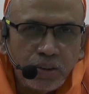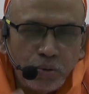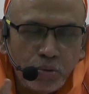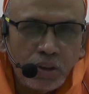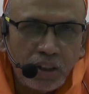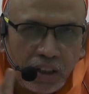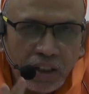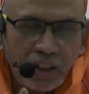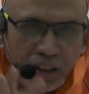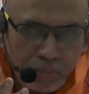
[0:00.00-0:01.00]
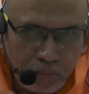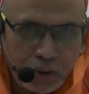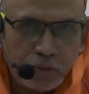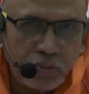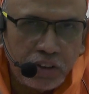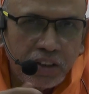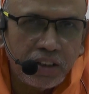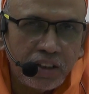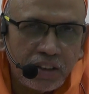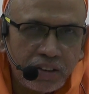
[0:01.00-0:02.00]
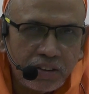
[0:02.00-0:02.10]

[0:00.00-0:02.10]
You and I are a misfit here.